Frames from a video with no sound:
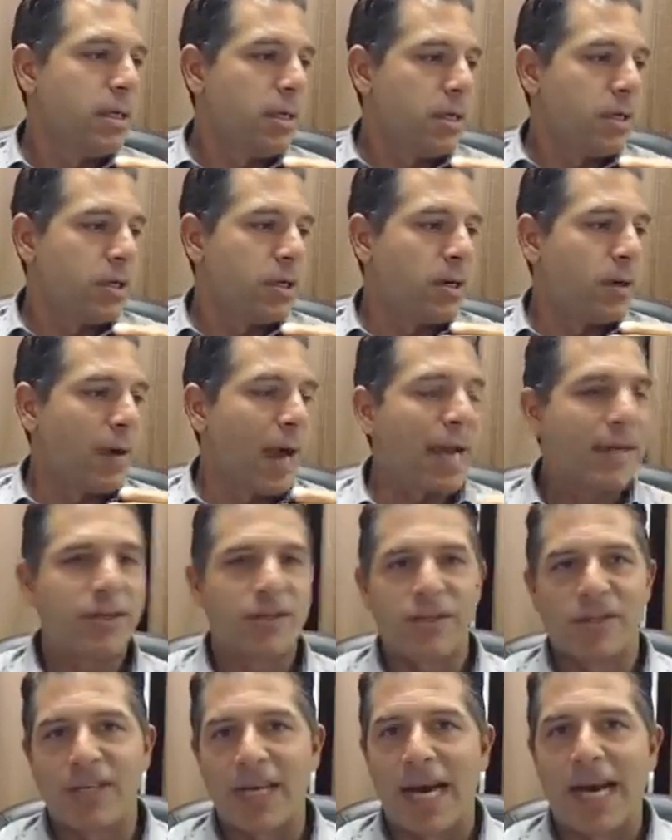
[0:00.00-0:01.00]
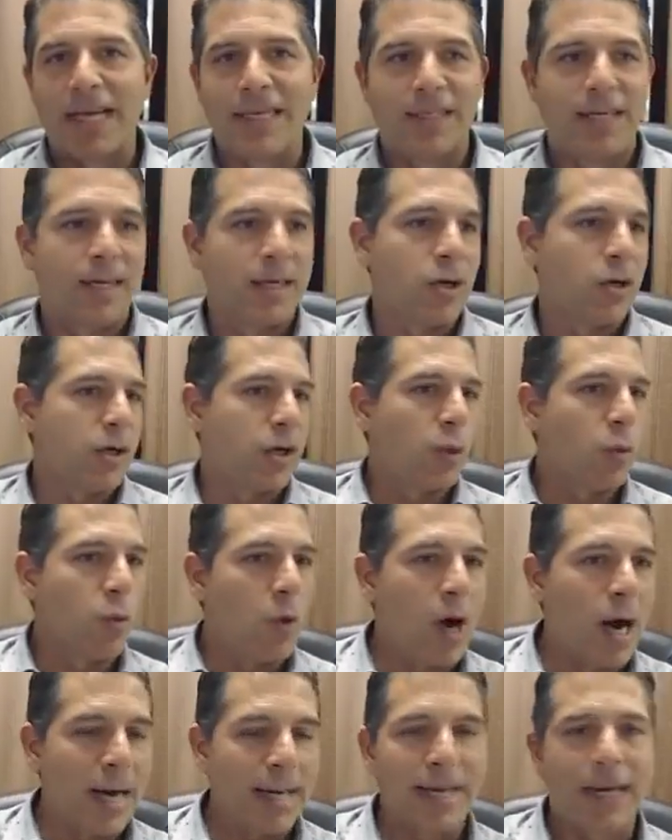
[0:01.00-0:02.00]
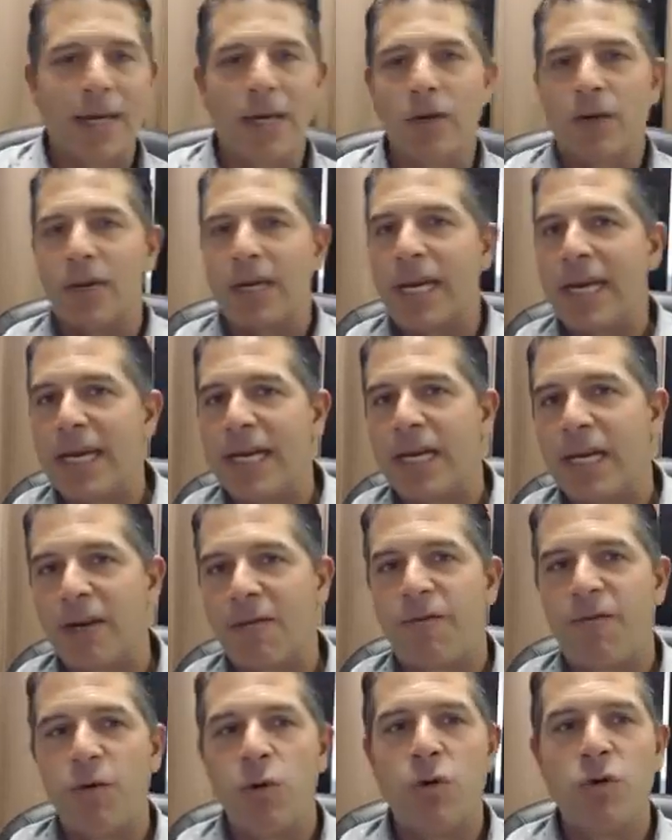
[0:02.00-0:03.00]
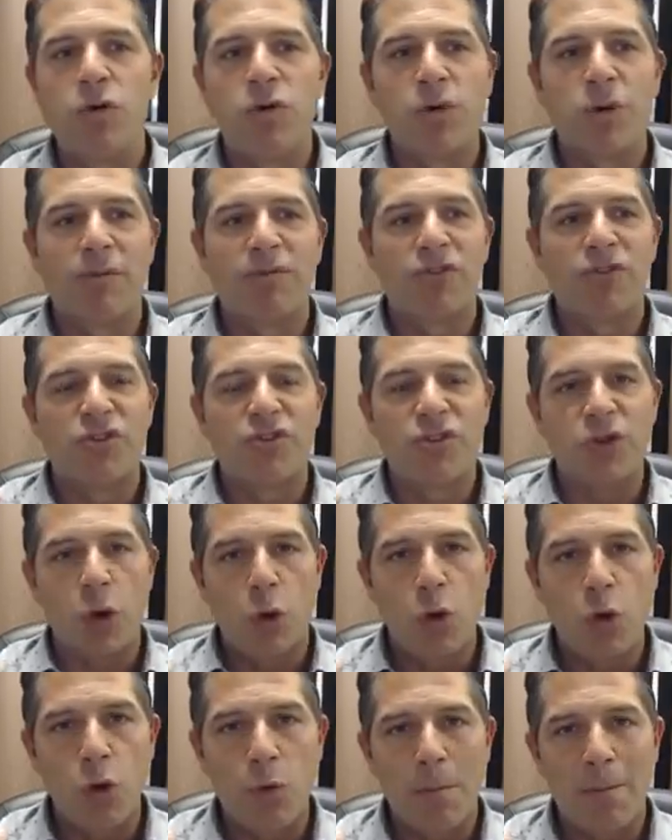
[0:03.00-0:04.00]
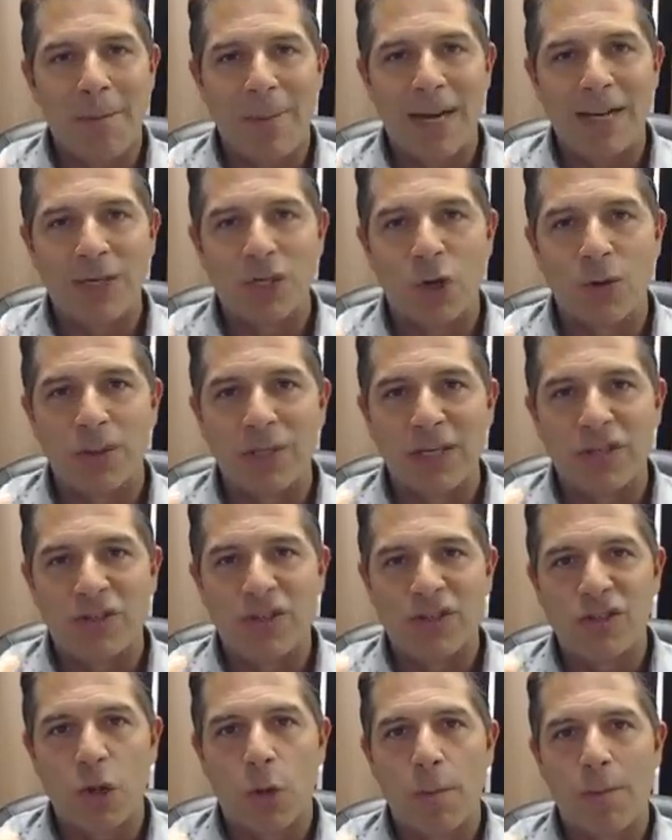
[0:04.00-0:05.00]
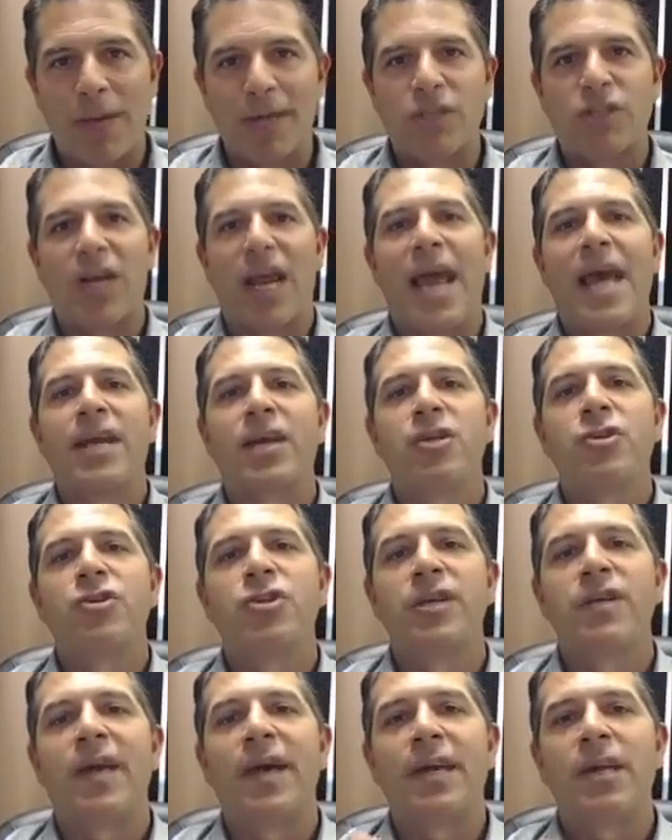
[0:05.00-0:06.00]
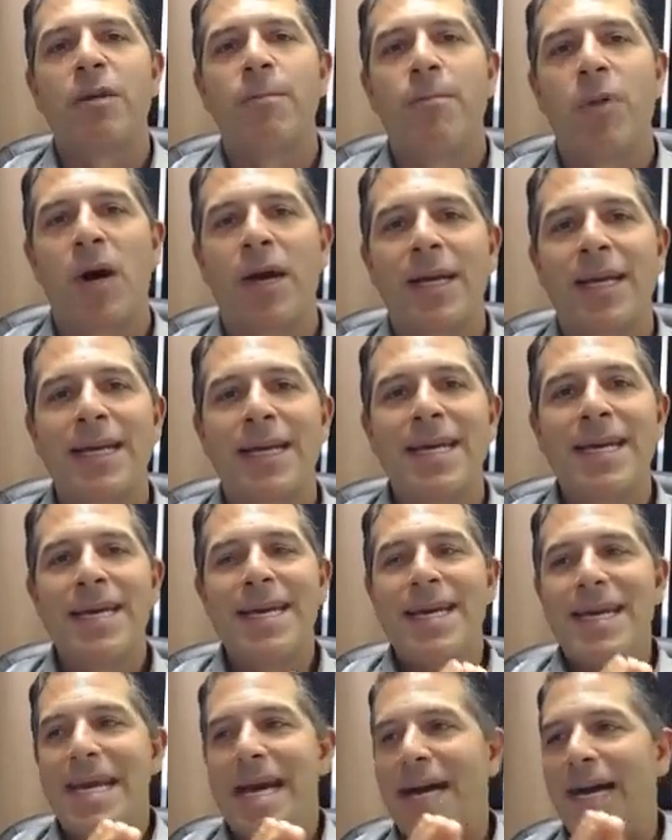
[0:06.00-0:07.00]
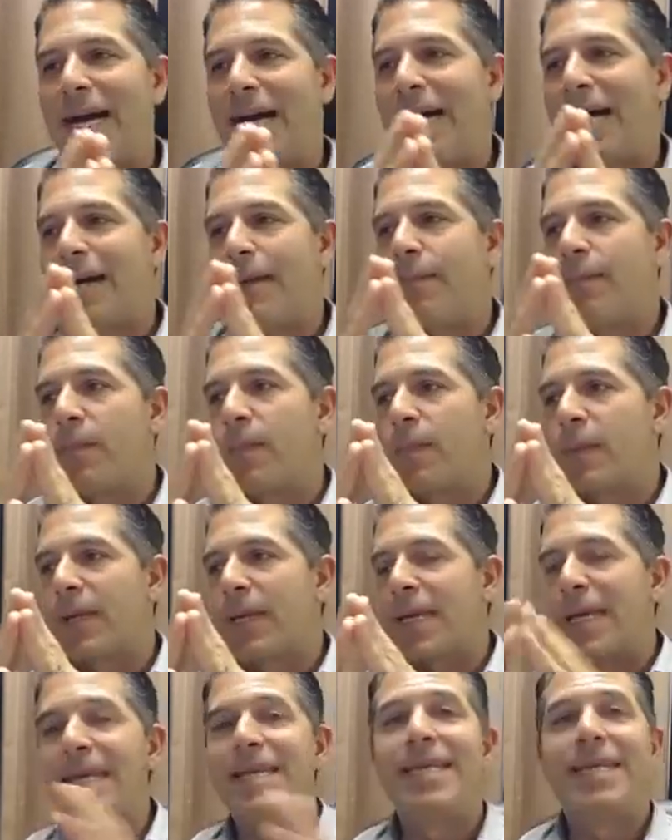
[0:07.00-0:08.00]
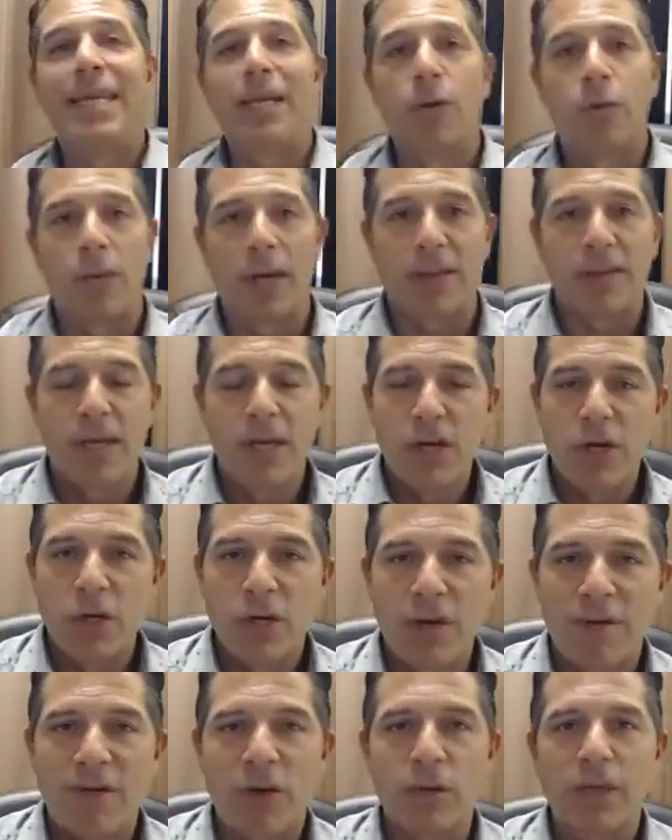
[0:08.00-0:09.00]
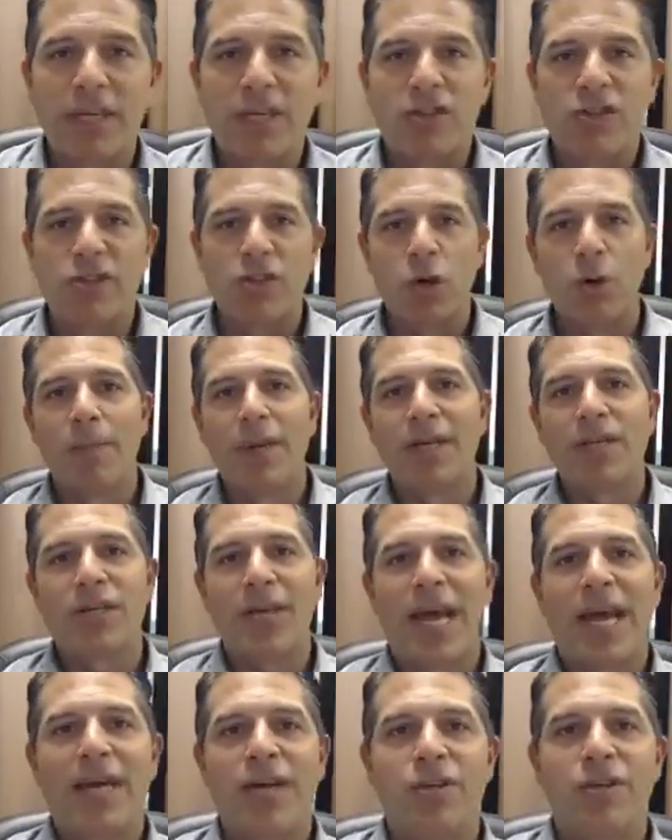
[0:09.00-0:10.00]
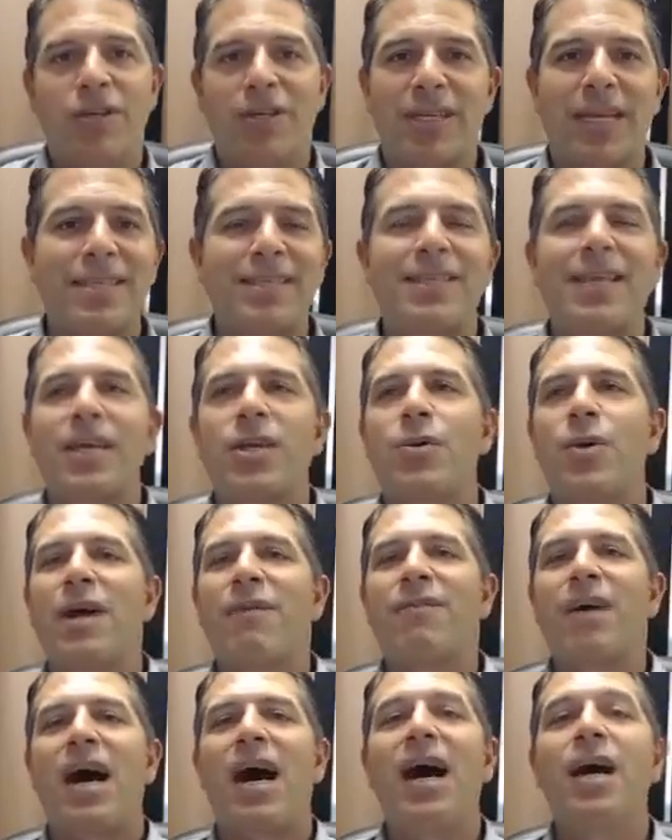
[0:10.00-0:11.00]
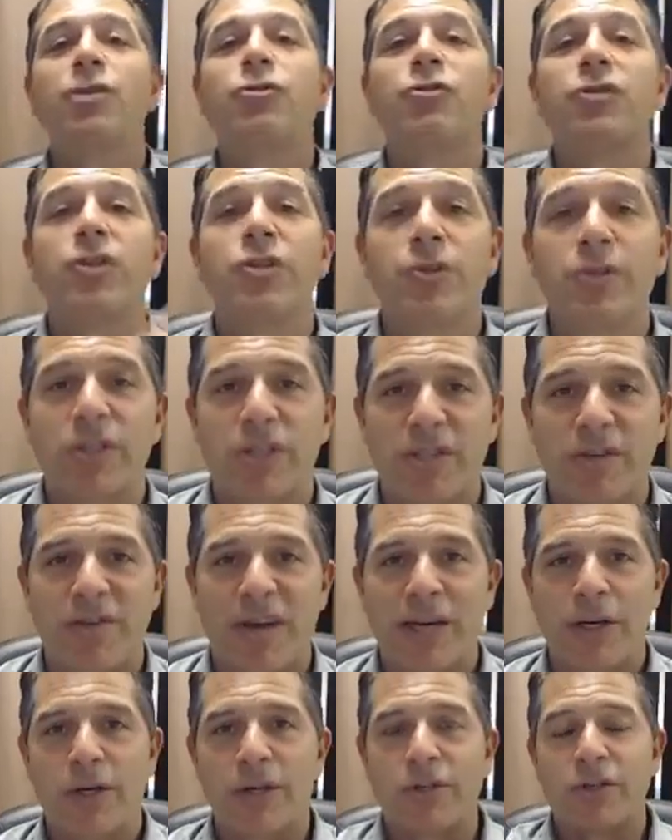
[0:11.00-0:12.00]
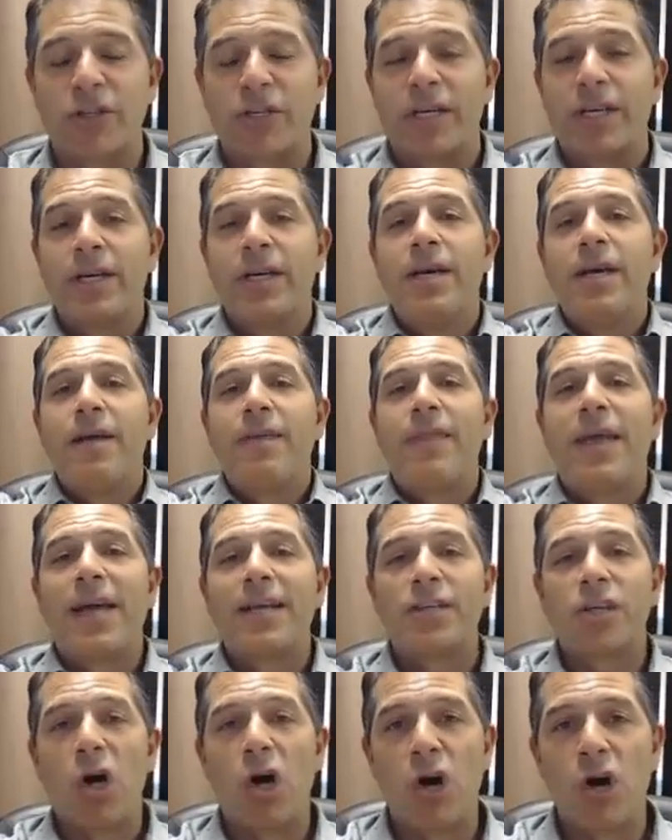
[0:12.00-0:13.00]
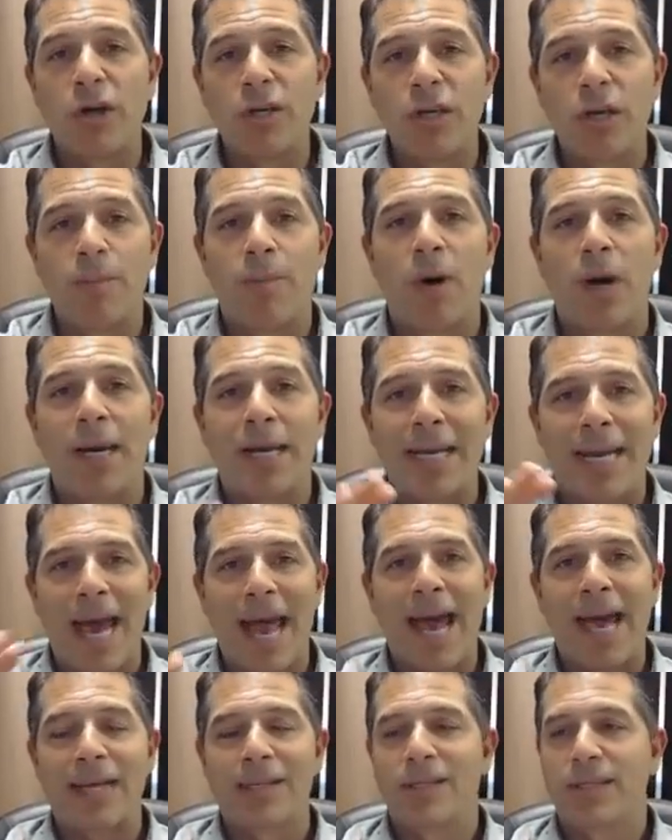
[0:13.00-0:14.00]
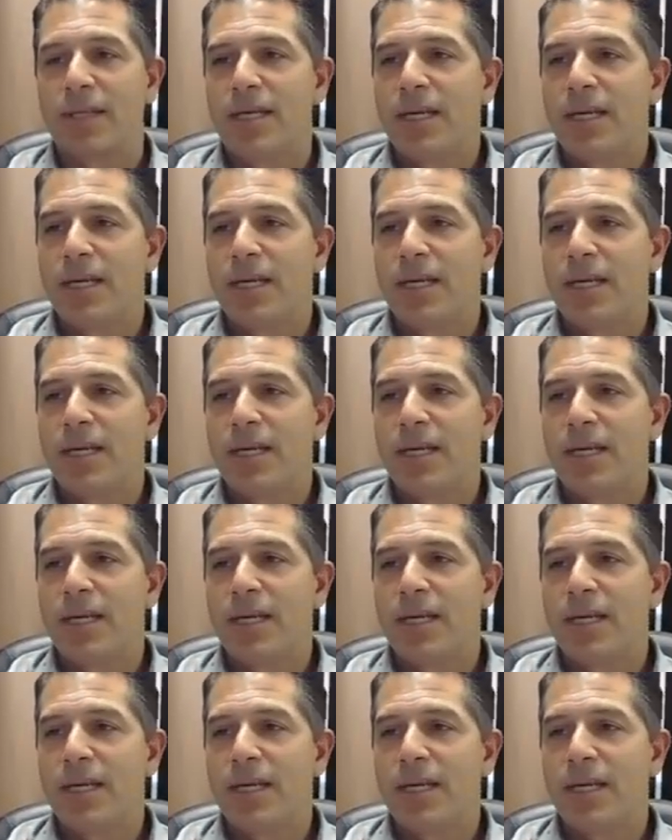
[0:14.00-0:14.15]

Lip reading: exercising, or you're walking, or you're eating food, you have only so much energy that your body can deal with. You have only so much energy. Let's say you have 100 units of energy. That's all your body has.